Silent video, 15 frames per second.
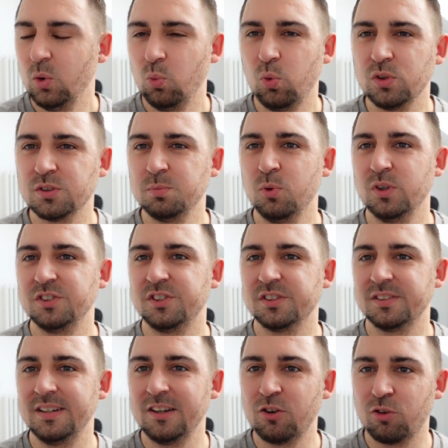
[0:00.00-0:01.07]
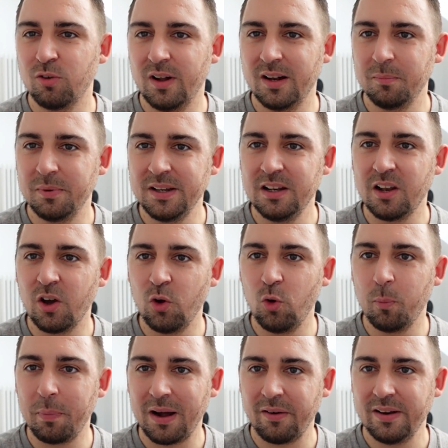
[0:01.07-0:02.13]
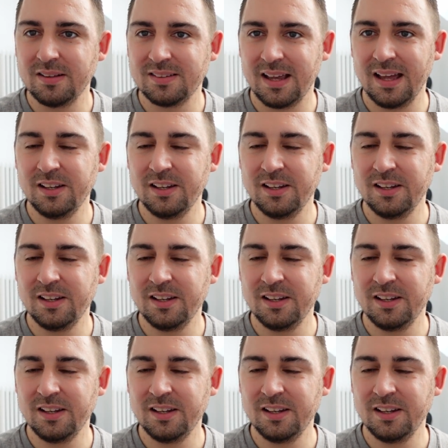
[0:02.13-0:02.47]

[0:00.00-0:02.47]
What's more, it's just an incredibly low barrier to